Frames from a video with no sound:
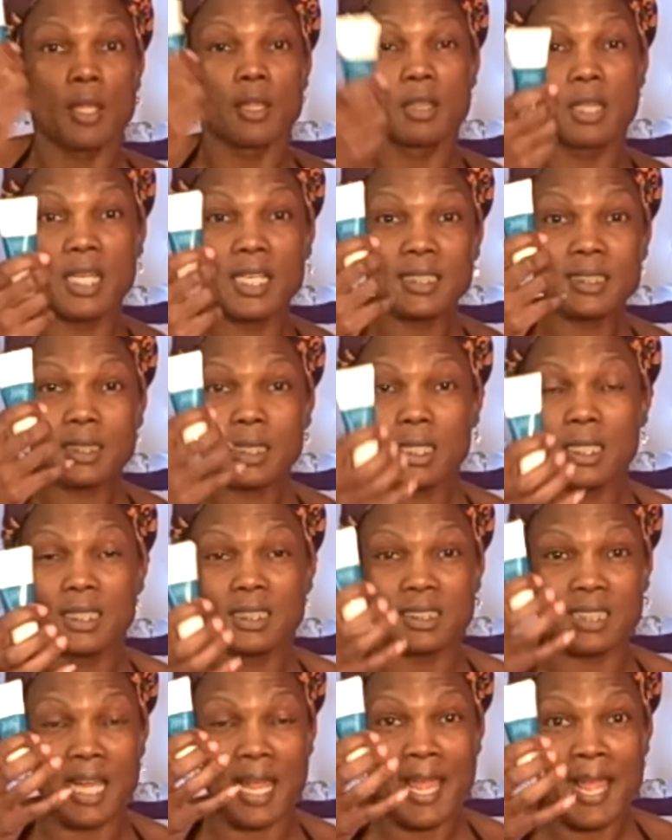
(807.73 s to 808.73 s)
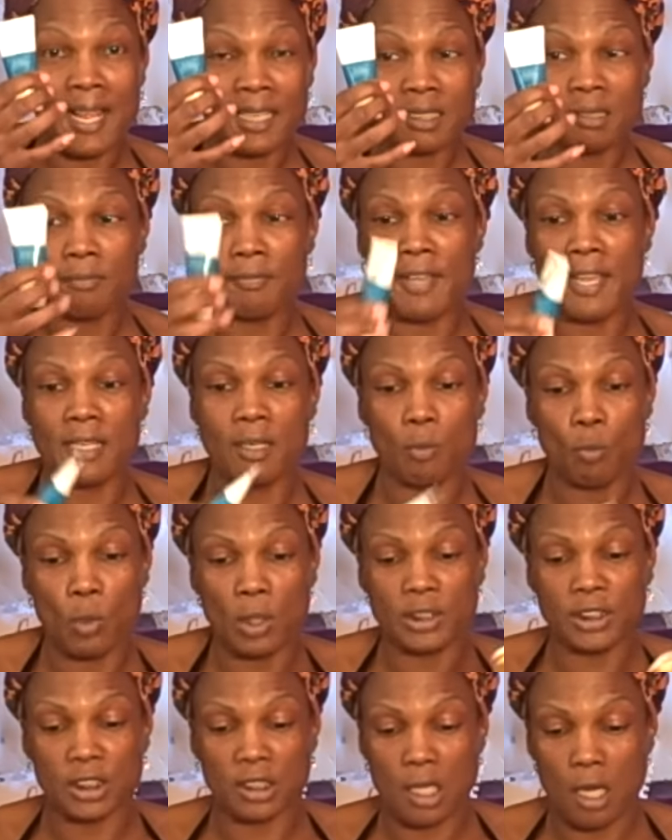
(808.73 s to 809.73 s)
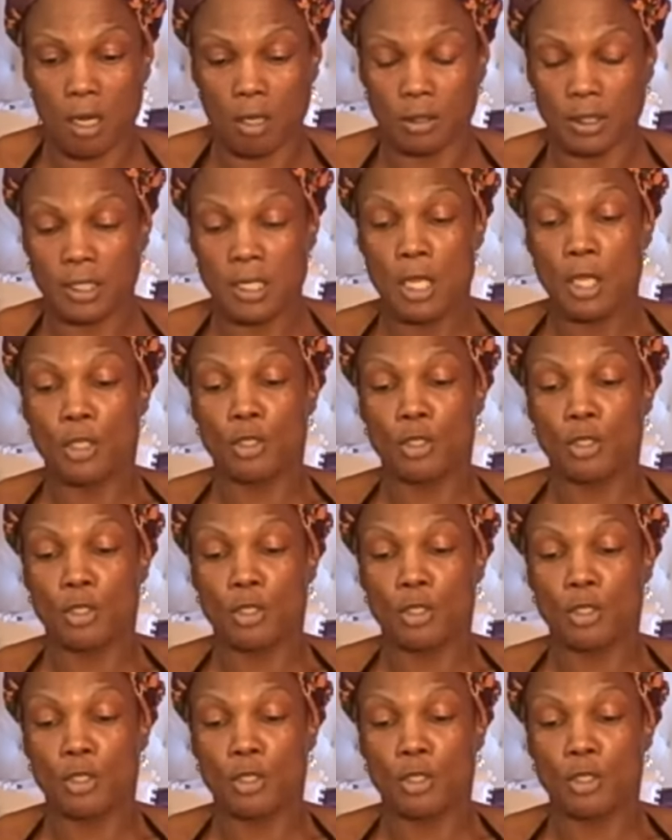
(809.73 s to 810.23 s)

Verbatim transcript: this is the activating what you call it.